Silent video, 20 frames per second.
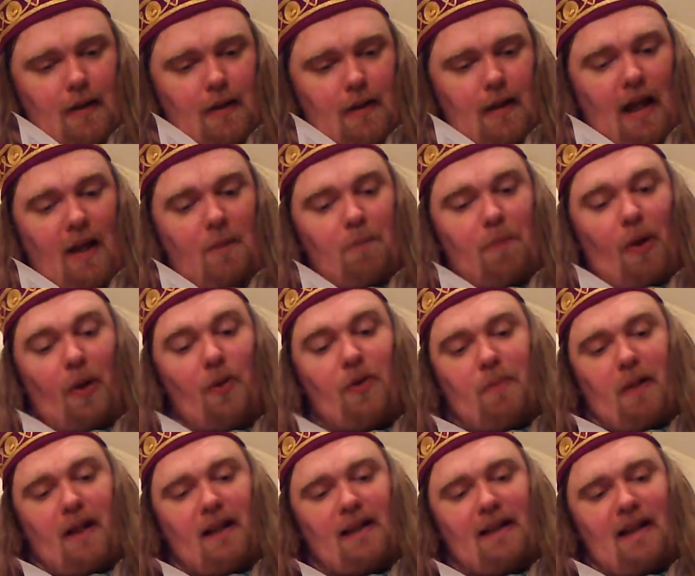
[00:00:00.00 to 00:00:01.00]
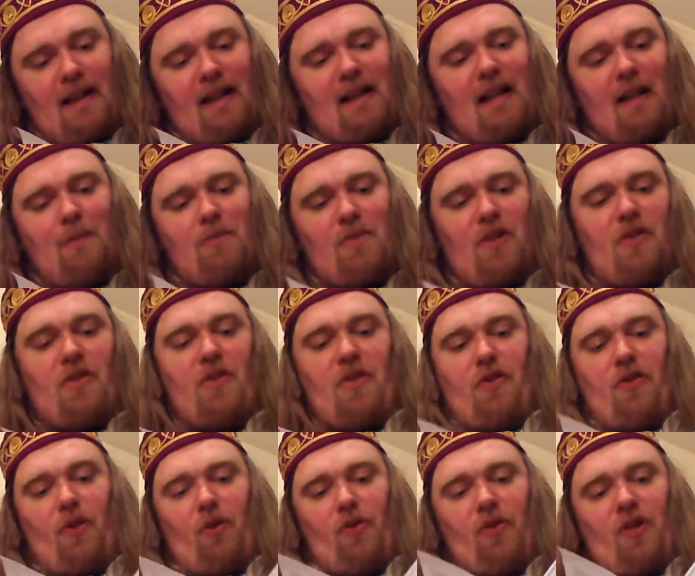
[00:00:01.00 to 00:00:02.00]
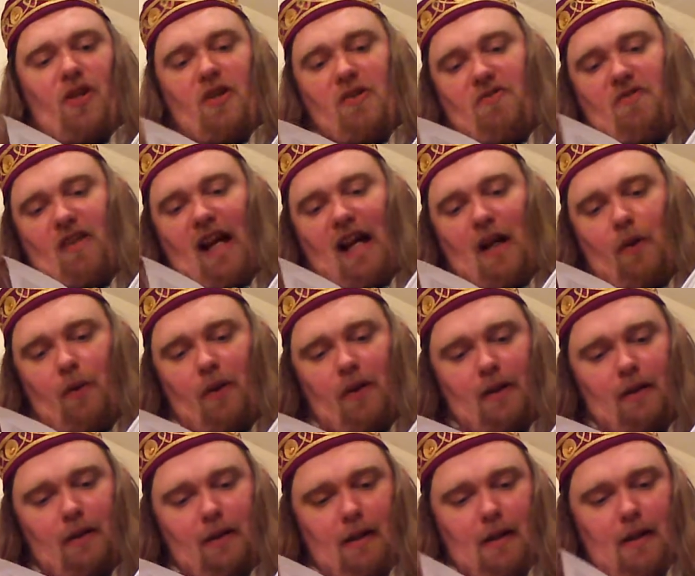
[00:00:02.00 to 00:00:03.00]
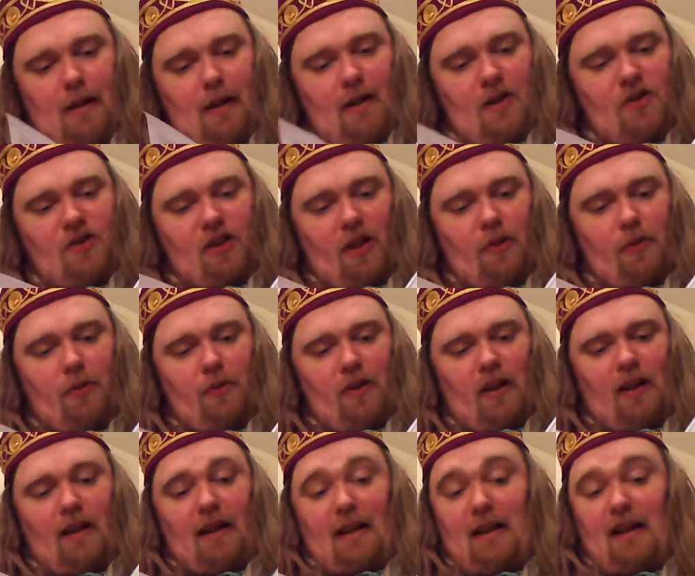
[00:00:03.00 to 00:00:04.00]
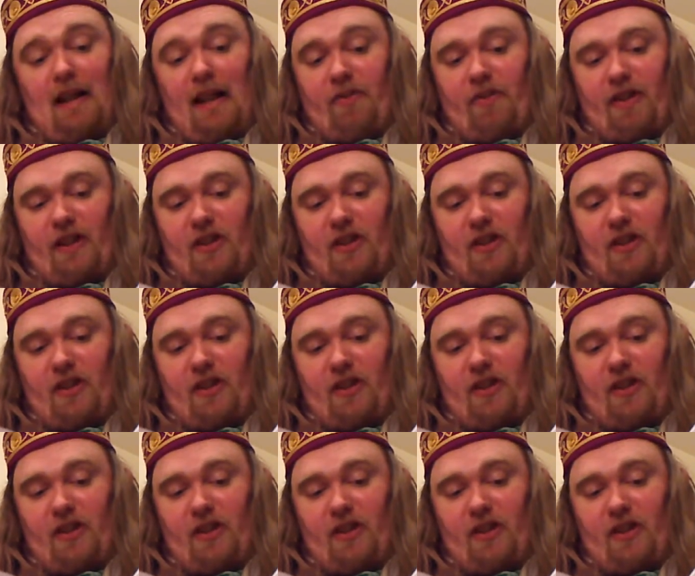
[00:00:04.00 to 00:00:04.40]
And both being nicknamed the thunder flower, so likely having